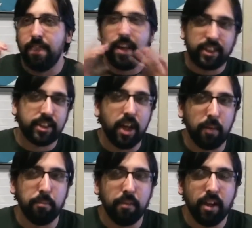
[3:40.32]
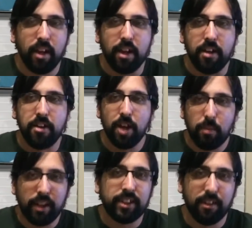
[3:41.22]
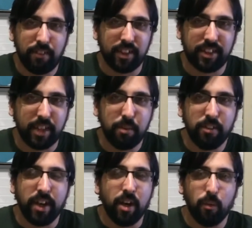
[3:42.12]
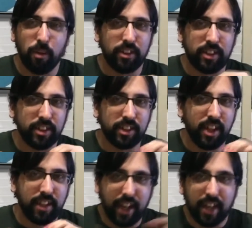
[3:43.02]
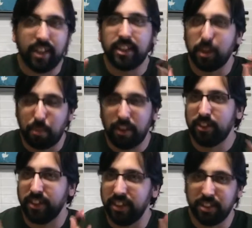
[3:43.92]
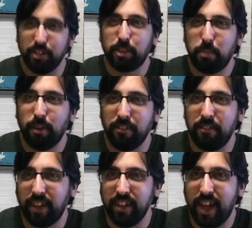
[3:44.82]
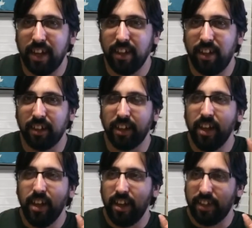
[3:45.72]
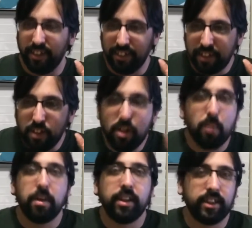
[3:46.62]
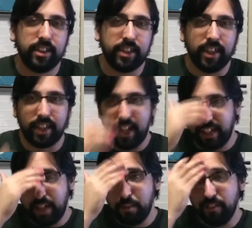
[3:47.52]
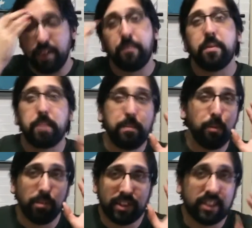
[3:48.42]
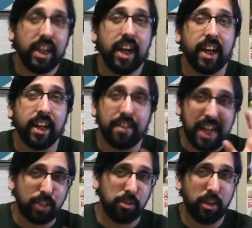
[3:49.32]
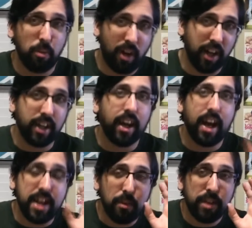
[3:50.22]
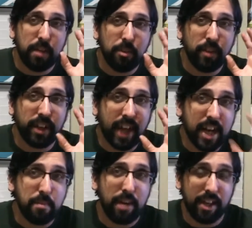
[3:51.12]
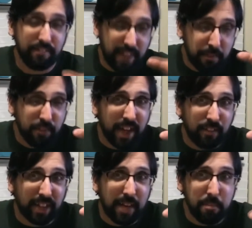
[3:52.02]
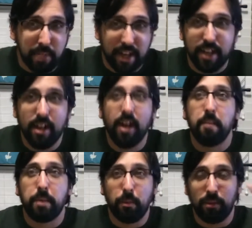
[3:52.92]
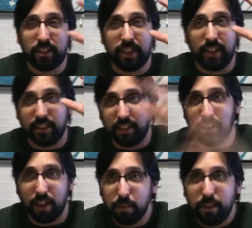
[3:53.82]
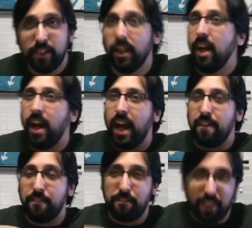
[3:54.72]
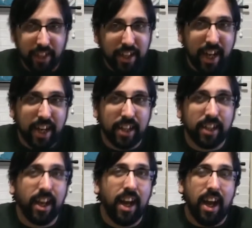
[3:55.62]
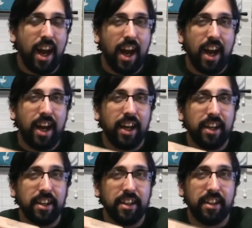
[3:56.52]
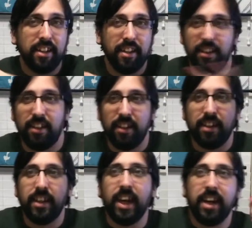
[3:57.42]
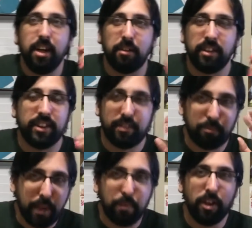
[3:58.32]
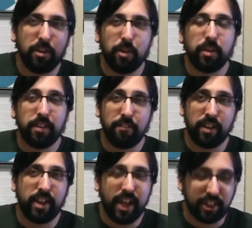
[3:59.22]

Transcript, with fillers: That's dumb. Nobody's gonna fucking see a movie where it's just the aliens and the predators and there's no spoken fucking dialogue. Nobody's gonna see that goddamn movie people will say that's what they want. And then when that movie came, if that movie ever got made, people would say it's garbage and fucking hate it. And yeah, no, because people don't know what the fuck they